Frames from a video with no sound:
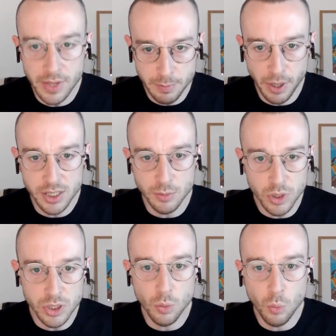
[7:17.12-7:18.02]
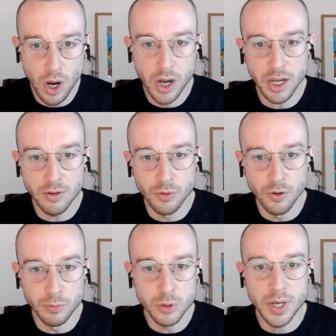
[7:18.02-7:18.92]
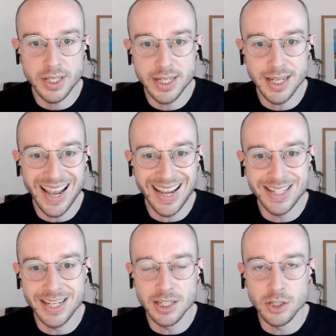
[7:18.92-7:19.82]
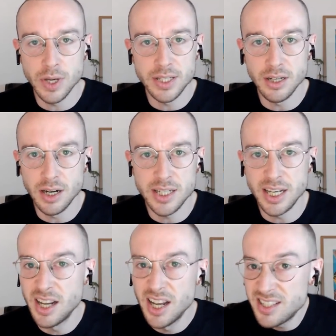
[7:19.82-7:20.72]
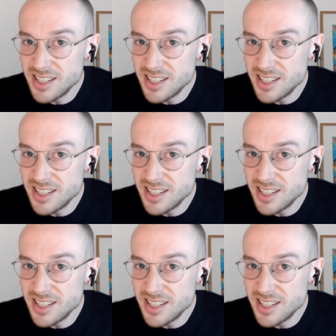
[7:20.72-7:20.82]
this person was working for from 2018 to 2019